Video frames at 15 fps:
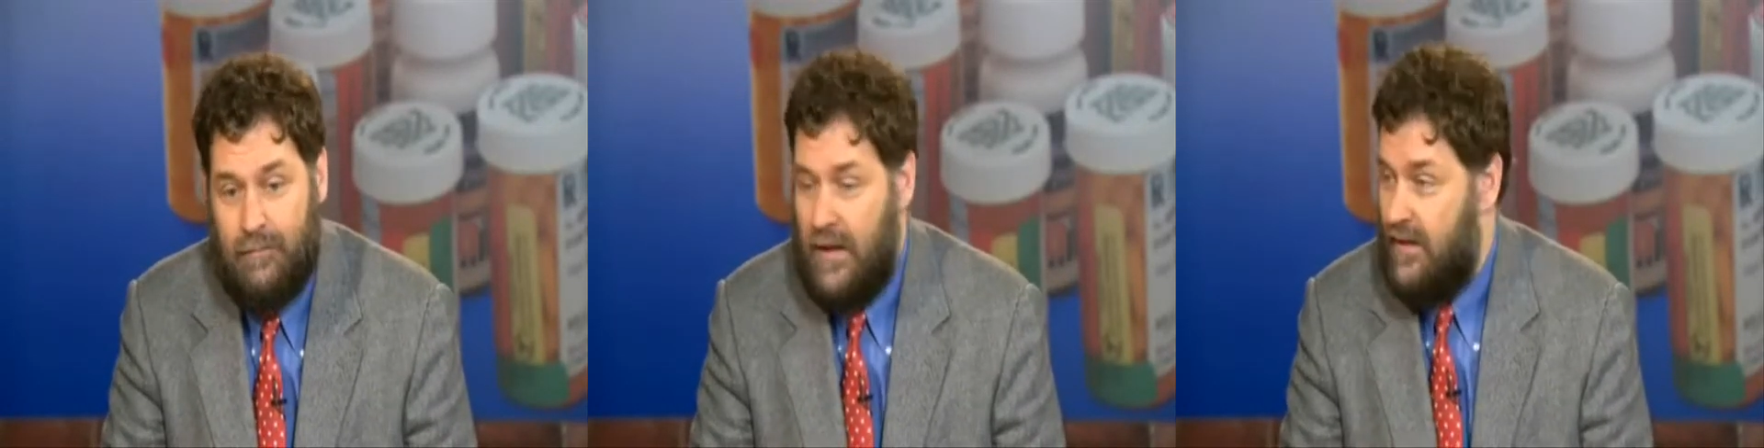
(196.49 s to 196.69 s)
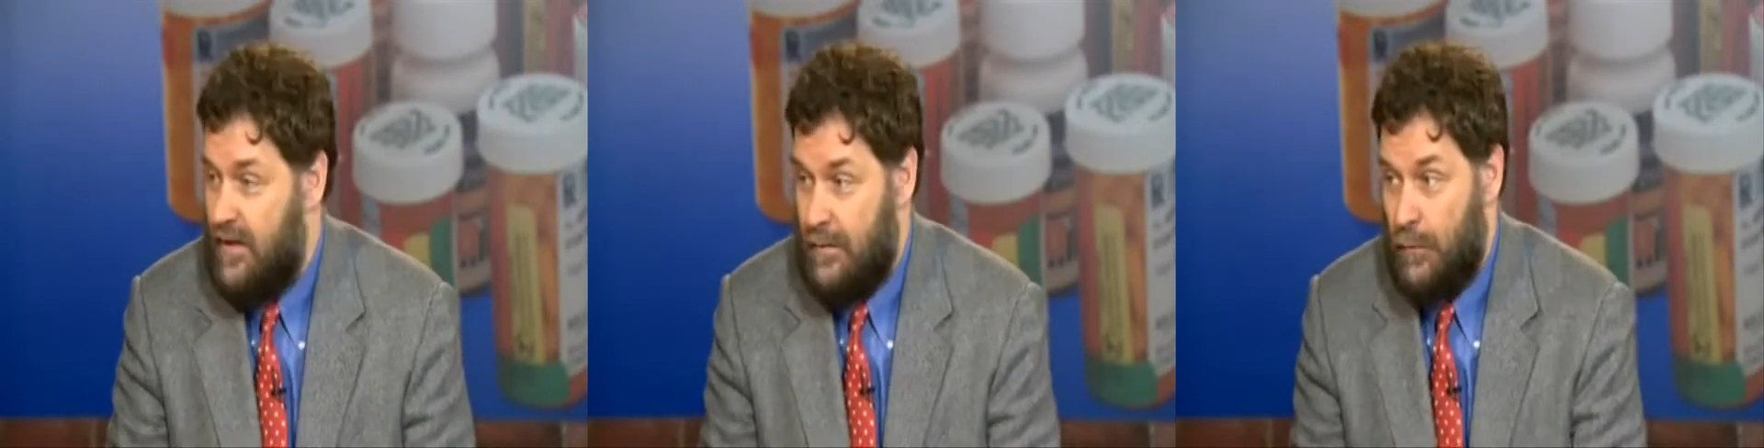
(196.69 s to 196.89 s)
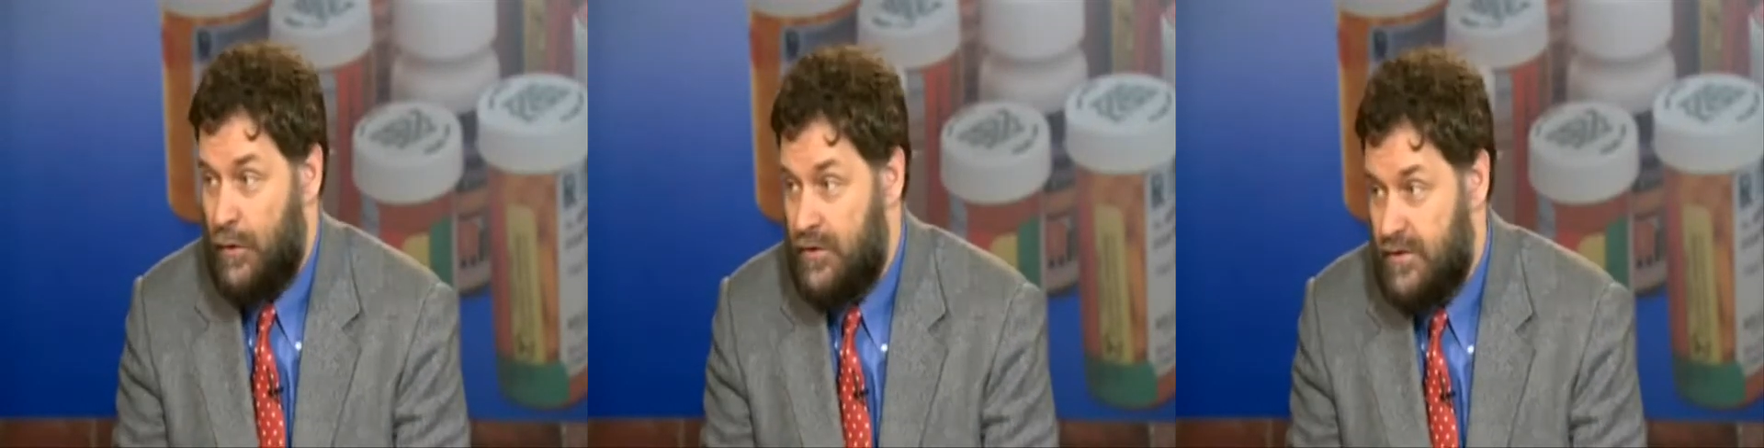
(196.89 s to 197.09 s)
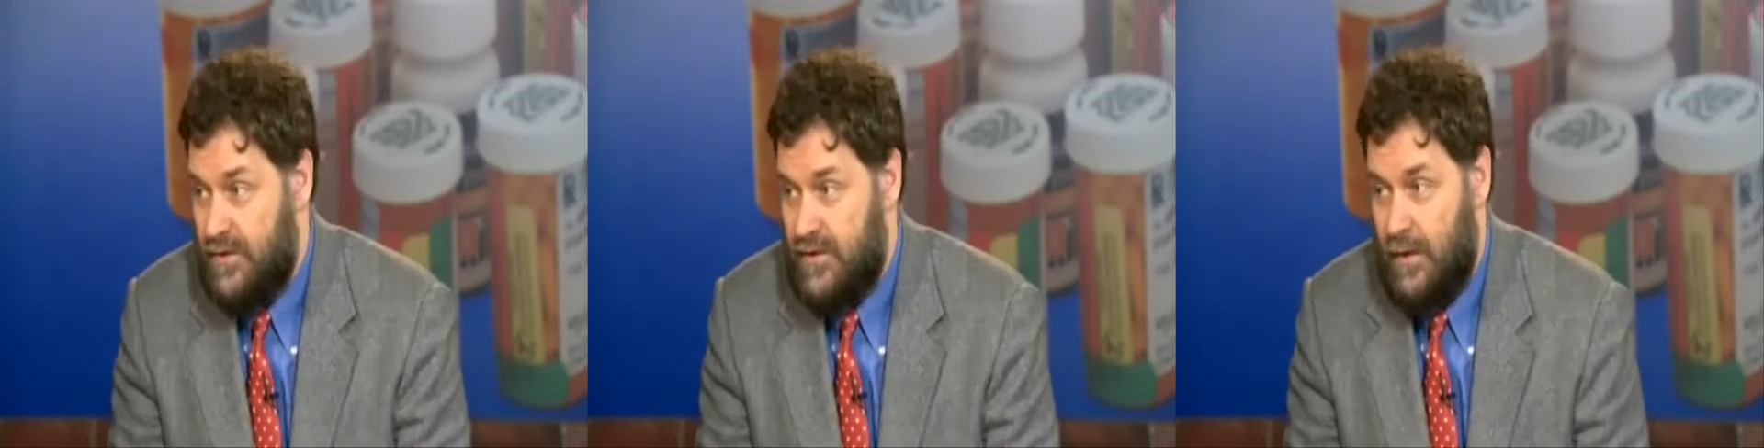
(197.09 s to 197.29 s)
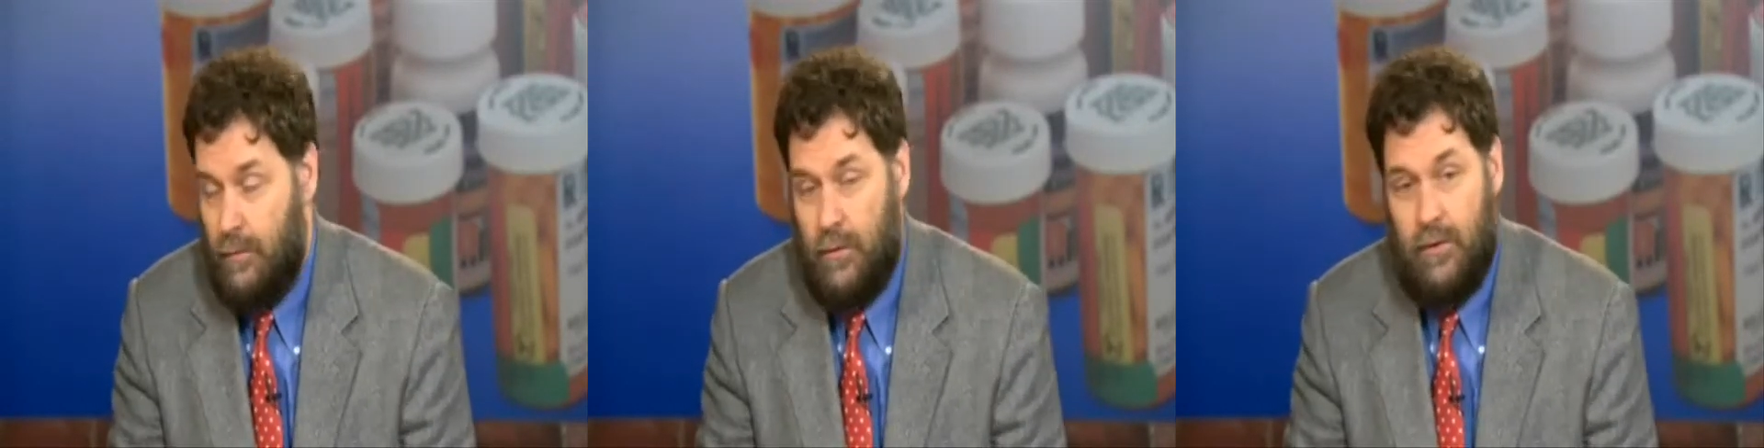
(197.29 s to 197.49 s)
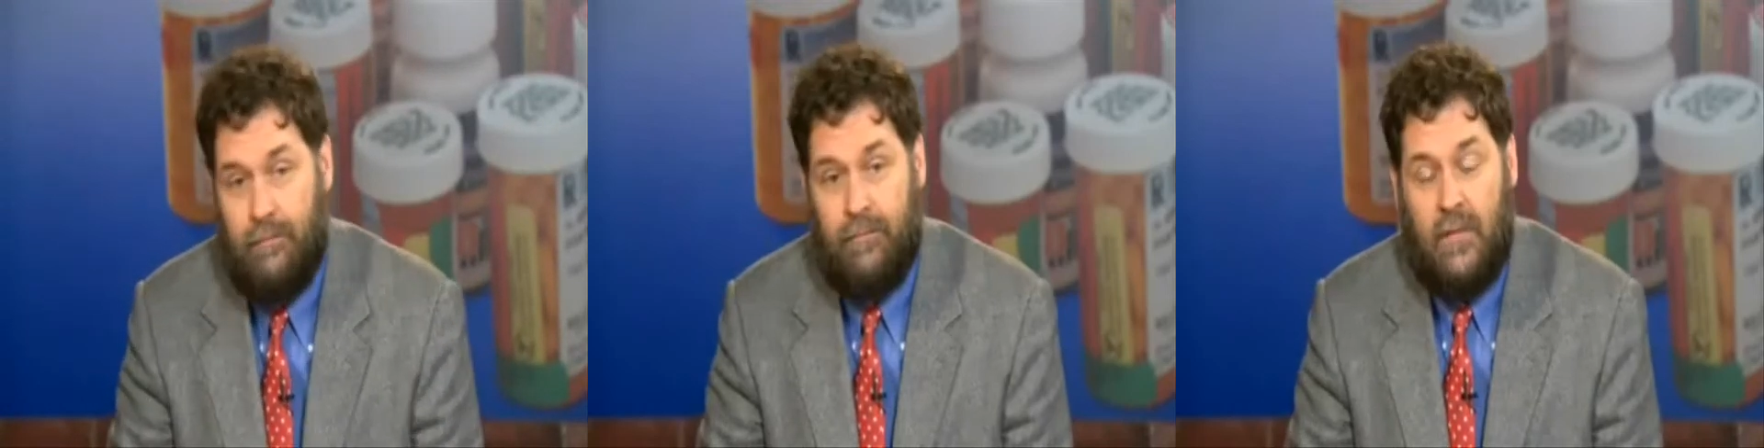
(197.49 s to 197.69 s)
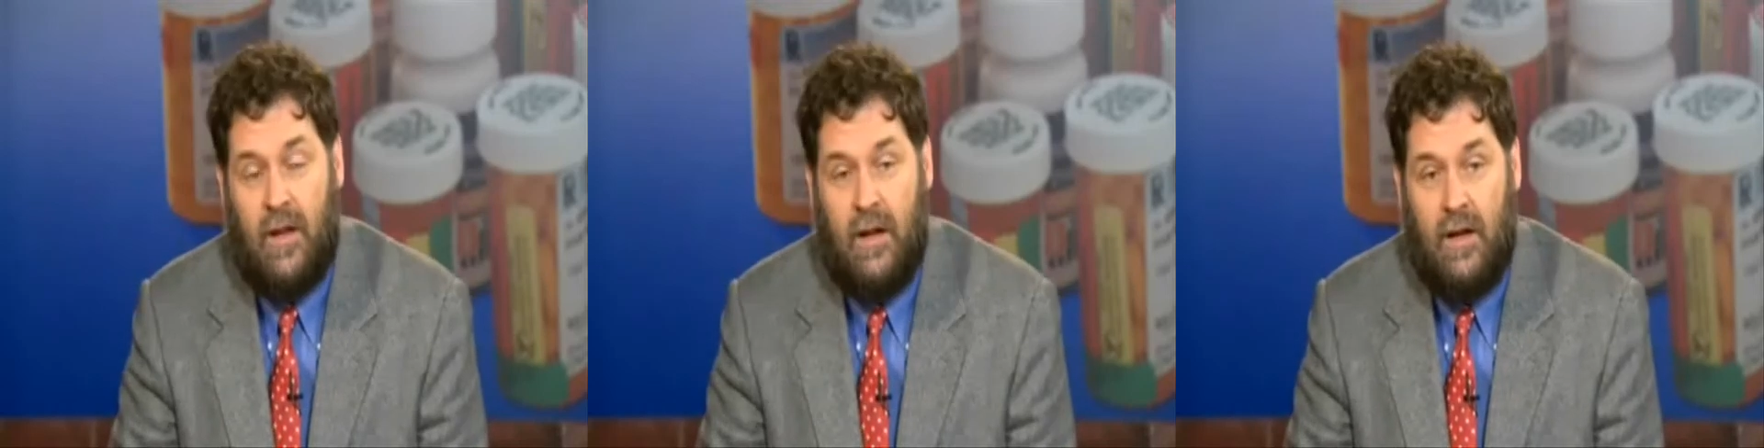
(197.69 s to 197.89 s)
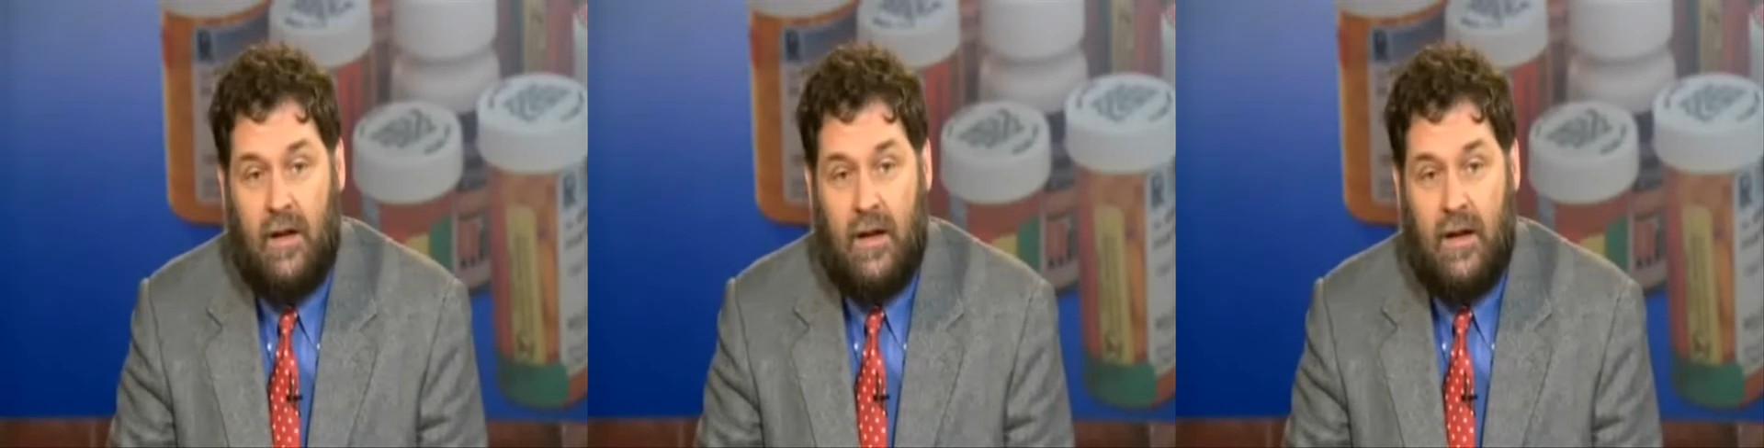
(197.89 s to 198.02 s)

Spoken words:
in the emergency room,